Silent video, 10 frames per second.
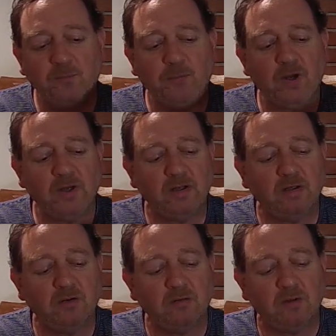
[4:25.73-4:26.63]
But
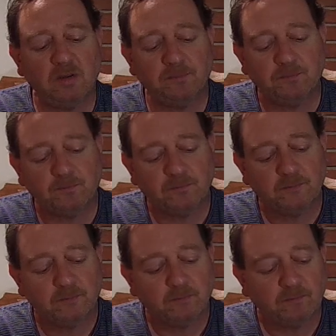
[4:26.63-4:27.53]
the
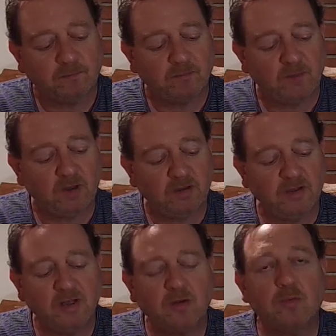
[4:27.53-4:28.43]

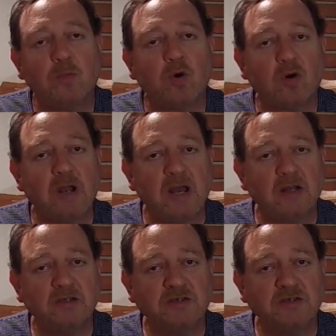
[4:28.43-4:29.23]
nickel boron.